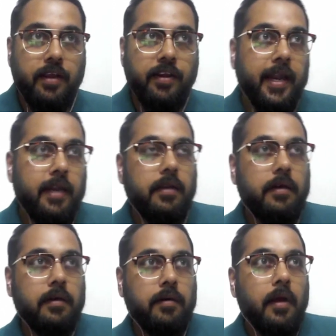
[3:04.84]
great
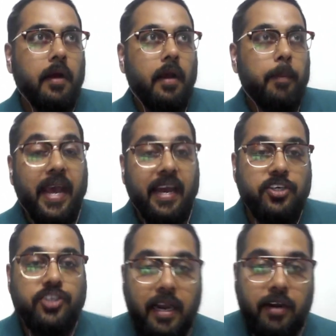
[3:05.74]

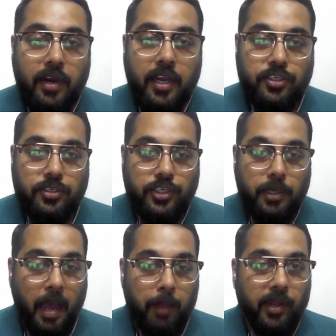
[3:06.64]
parent-child
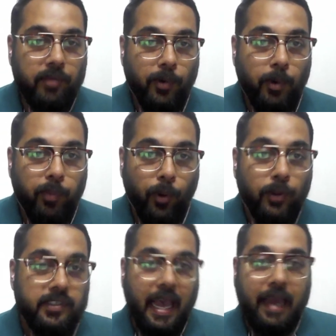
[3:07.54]
relationship happening for
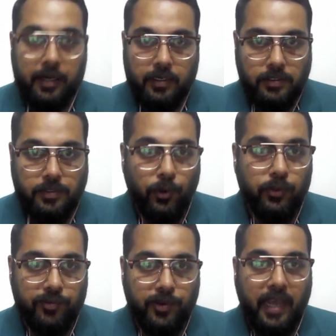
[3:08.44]
both characters,
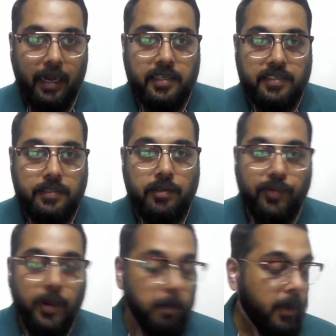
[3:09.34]
both of your characters in the
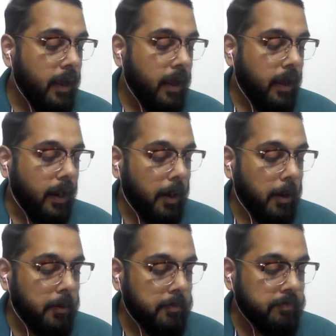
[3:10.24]
film.
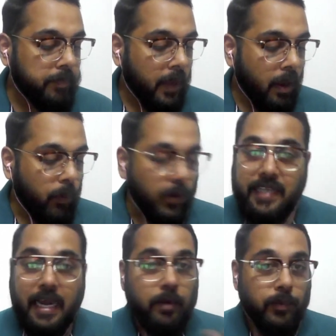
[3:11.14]
Was
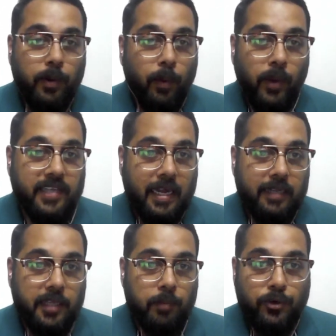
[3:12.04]
that, is
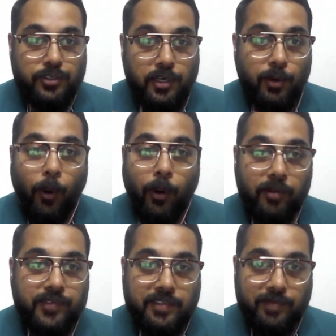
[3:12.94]
that the emotional core
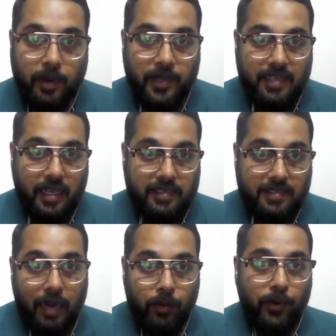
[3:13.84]
of this film? Is
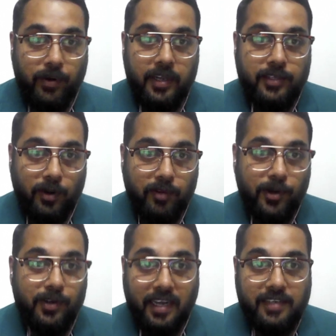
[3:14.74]
that what really sort of,
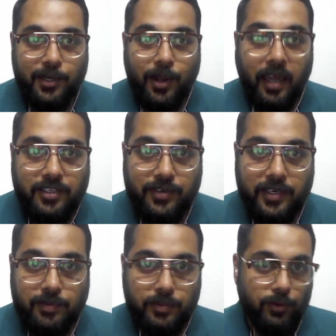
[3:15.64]
tugs at the
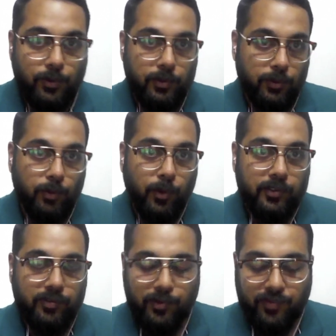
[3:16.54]
heartstrings? Do both
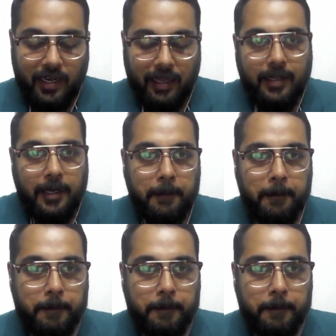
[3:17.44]
of you feel like that?